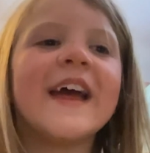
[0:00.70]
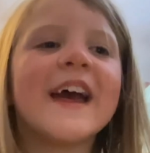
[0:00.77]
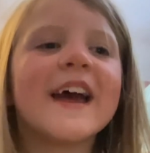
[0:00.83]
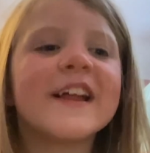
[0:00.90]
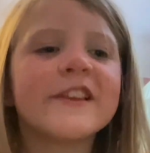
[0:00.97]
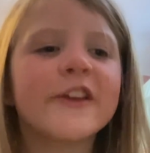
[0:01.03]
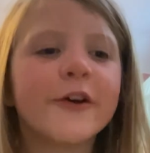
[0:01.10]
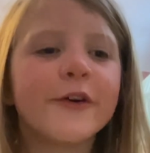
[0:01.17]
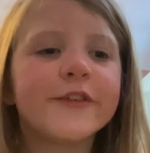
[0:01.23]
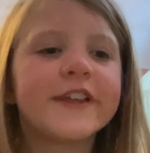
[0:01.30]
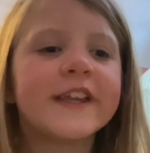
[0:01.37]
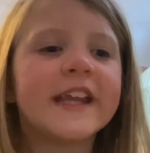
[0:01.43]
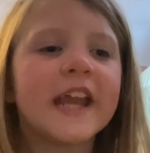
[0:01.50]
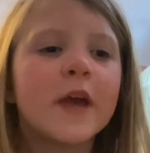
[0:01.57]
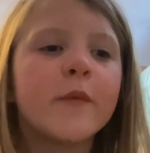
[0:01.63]
Hello,
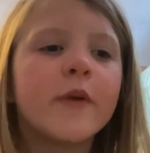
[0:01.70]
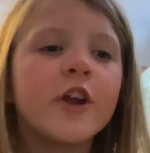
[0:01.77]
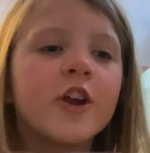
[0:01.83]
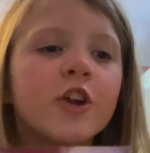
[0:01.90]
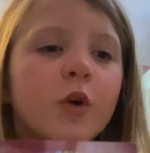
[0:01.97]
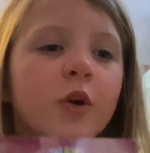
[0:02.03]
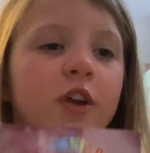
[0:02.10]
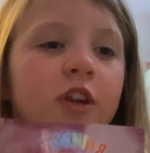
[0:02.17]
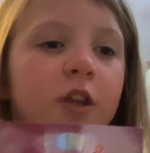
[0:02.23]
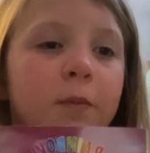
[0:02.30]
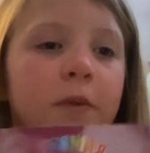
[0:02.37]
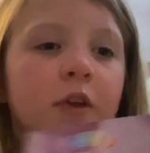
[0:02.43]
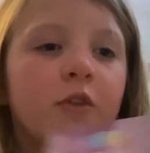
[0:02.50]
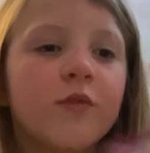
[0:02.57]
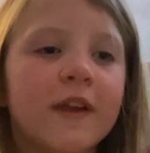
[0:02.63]
today we are going to
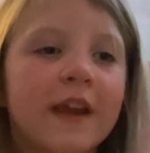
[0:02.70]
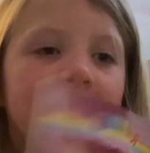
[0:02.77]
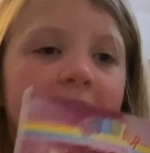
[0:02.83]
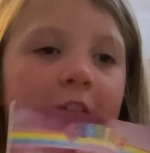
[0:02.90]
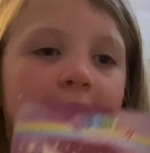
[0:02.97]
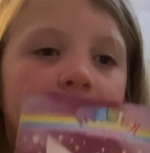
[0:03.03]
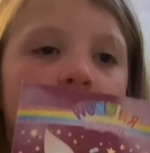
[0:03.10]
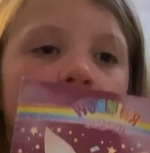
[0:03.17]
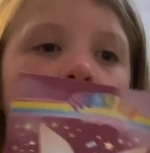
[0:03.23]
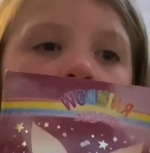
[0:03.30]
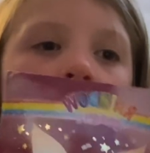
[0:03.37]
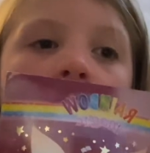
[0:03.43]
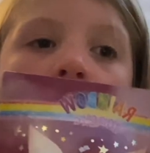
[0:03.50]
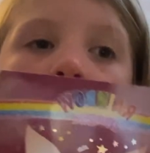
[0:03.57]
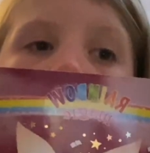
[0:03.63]
be reading
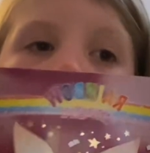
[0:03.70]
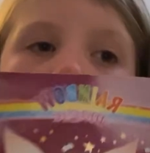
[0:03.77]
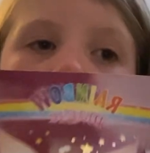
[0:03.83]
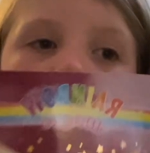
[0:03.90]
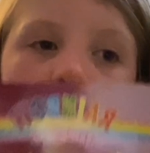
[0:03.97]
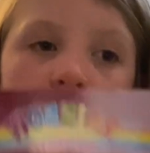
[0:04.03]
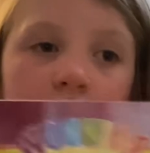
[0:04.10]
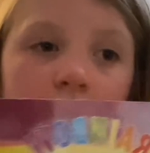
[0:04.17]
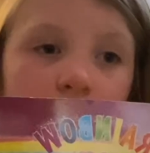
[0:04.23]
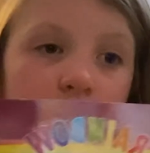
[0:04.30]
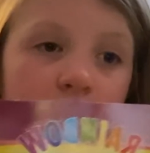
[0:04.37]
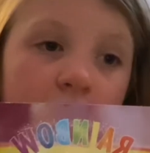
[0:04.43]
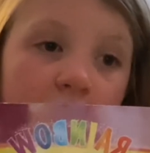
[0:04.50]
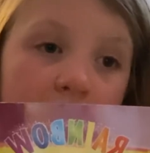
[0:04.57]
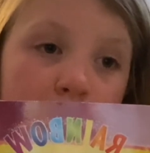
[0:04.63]

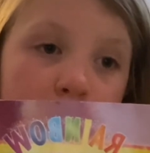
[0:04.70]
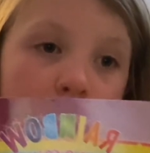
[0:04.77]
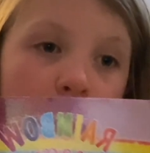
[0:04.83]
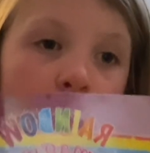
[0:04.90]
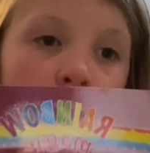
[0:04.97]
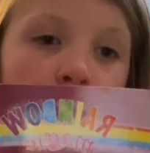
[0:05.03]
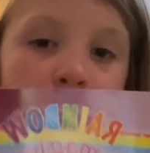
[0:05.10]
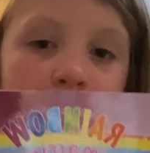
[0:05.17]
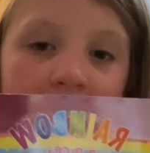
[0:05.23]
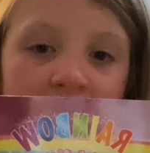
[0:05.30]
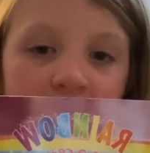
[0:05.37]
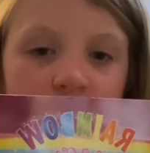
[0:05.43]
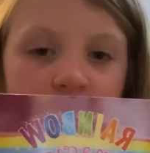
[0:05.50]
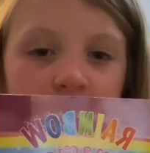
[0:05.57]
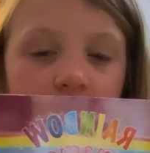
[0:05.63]
Rainbow
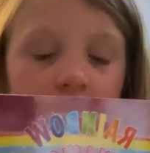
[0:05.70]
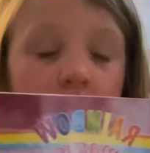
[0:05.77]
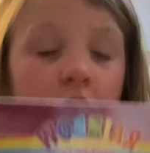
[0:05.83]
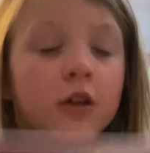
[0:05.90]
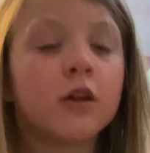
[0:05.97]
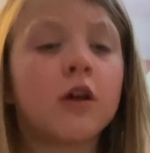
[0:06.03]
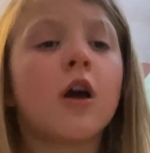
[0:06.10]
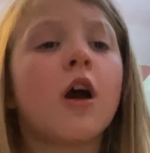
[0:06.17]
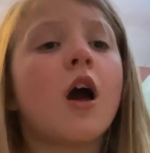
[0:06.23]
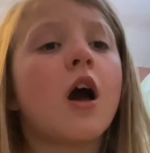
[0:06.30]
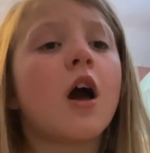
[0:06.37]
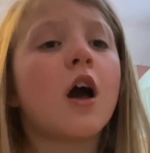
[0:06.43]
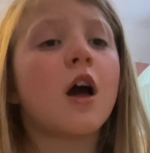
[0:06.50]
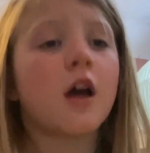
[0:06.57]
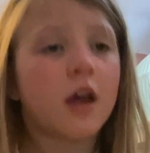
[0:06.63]
Magic.
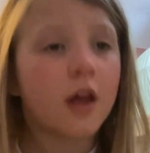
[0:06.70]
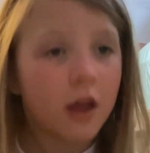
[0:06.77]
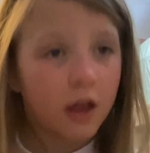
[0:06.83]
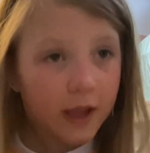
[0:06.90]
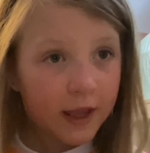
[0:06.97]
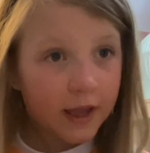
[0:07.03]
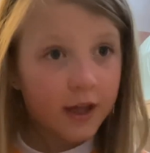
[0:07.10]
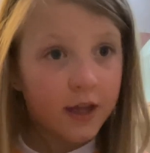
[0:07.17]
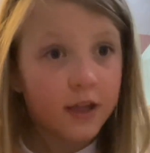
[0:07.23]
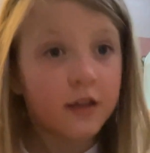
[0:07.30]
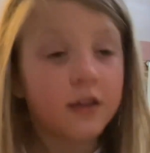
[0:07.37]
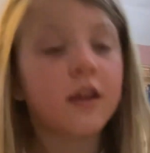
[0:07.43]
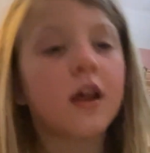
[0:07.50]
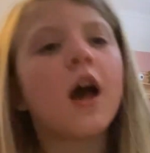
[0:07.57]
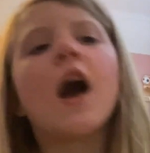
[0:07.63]

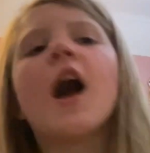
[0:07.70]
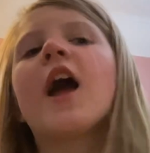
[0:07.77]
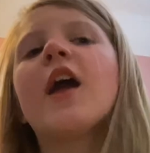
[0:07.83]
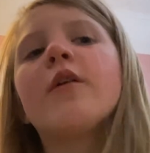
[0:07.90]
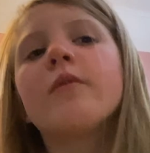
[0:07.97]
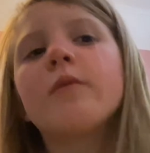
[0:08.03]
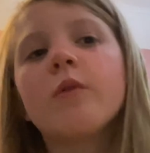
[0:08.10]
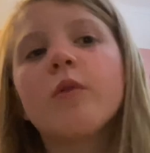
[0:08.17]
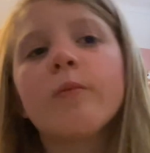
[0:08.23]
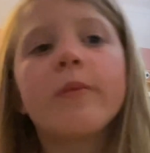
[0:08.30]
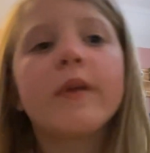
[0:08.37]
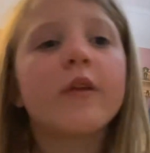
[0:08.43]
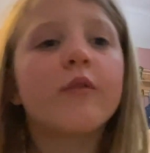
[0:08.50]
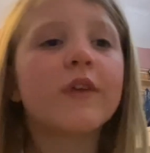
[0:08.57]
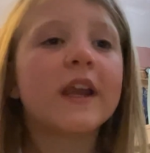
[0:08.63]
And I will
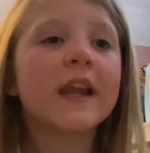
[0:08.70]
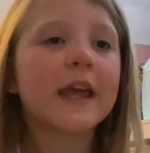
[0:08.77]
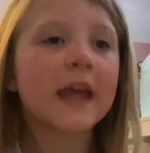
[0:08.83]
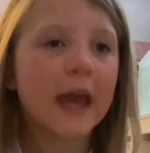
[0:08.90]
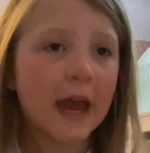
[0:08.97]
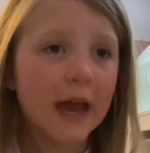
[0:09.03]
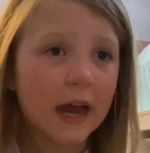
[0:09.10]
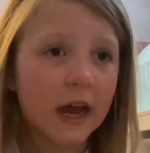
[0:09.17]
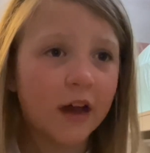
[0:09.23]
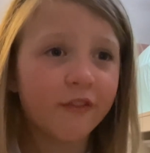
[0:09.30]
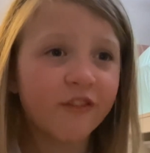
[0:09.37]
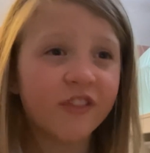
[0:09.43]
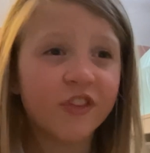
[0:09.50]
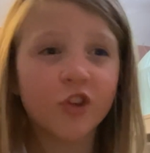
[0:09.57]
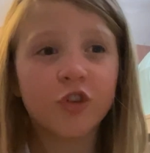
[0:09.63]
be reading half,
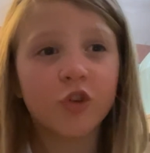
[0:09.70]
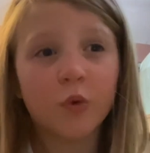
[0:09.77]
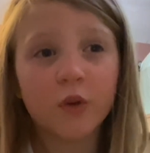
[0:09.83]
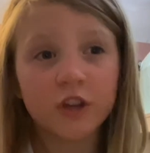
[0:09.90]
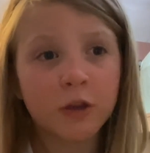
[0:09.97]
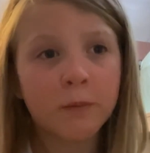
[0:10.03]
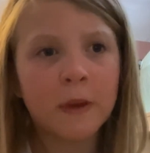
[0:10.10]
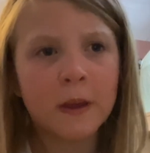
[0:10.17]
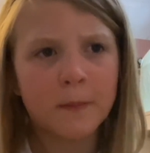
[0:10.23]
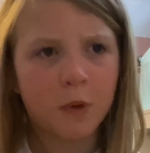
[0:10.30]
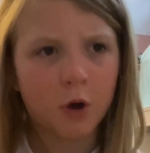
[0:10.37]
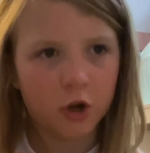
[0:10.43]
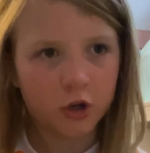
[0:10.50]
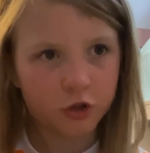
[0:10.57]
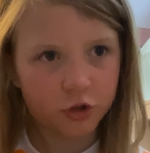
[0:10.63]
and there's going to be a
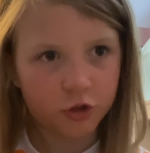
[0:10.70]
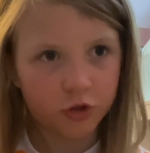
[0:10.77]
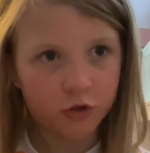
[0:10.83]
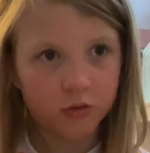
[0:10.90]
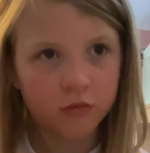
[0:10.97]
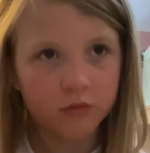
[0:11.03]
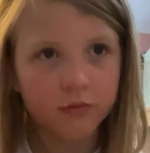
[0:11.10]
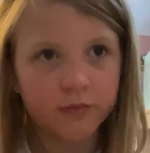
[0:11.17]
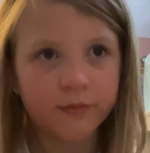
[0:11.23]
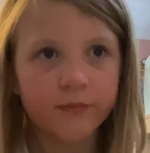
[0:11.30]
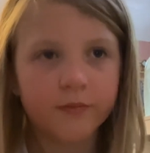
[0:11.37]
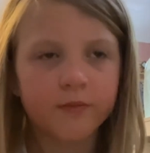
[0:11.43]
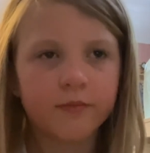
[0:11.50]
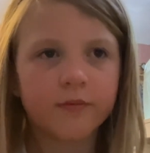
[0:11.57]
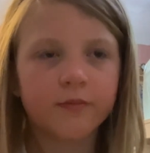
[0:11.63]
part two.
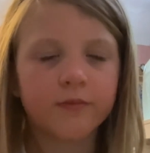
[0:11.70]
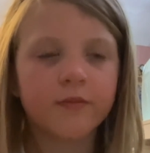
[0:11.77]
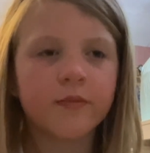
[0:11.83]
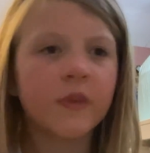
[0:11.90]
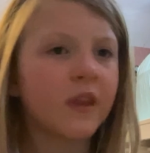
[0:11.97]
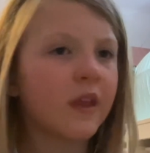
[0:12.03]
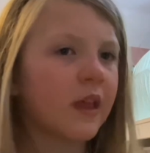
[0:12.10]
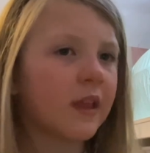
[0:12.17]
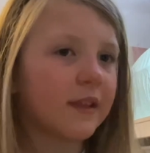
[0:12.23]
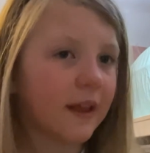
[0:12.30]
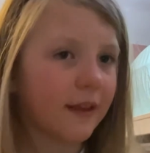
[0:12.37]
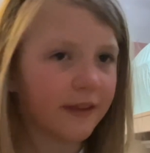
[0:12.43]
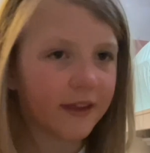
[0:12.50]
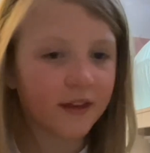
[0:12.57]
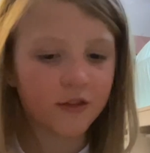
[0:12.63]

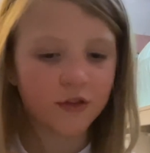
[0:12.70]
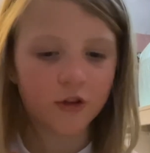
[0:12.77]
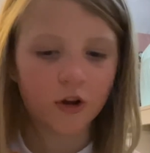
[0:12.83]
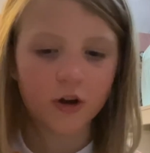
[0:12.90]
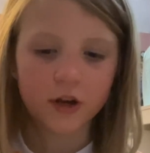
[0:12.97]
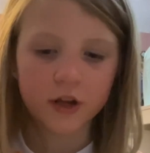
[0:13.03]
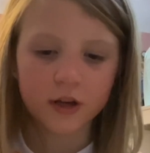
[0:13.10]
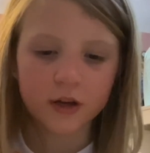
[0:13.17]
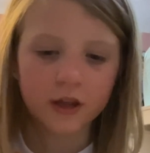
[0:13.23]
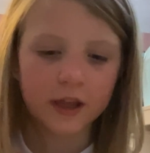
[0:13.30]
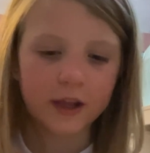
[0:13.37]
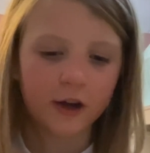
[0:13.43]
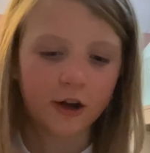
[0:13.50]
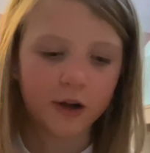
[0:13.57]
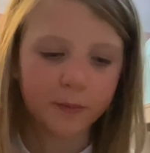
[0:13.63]
Let's get started in
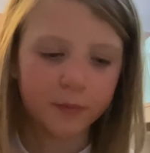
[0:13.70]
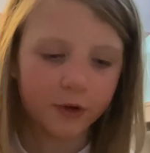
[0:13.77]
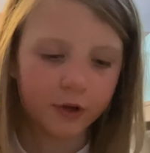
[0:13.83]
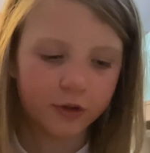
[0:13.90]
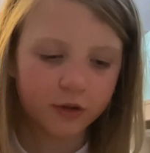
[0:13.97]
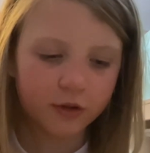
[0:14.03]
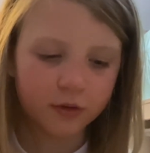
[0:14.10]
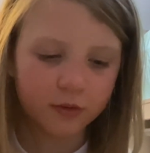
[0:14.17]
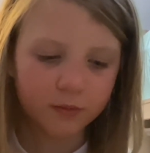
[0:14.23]
our book.